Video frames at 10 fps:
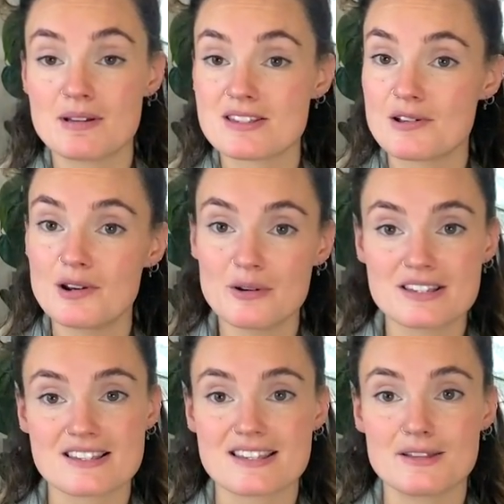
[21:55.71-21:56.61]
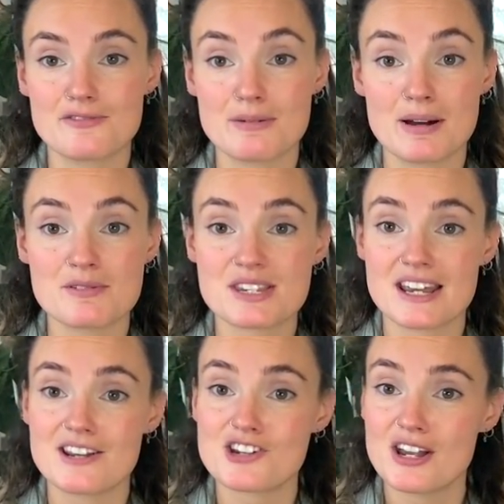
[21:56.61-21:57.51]
so long as it's in the female
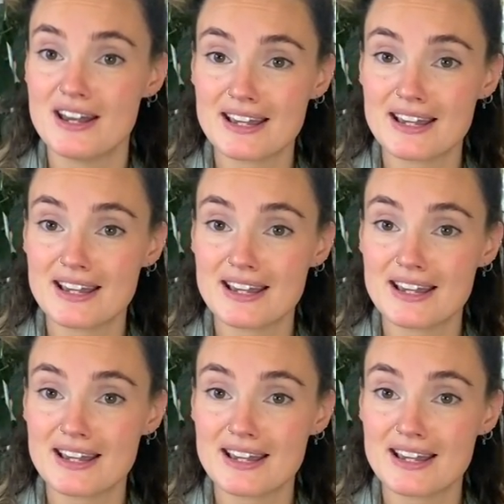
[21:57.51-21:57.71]
stage.